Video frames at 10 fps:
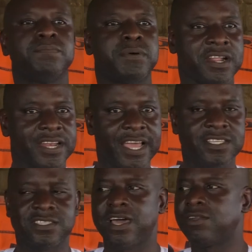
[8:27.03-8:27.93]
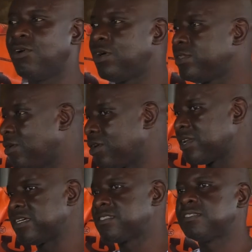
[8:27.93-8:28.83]
Paradise, and all the
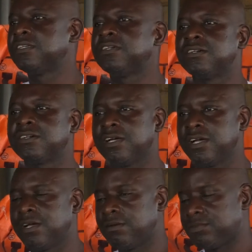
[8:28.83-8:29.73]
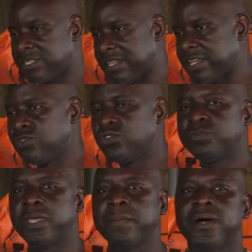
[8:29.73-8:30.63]
others, the Standard
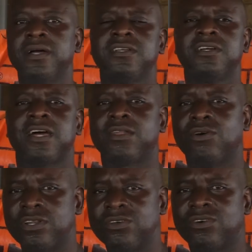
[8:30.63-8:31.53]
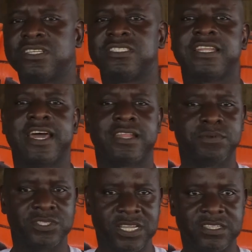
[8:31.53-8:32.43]
Newspaper, and all the others that are
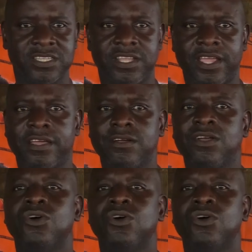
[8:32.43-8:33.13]
represented here.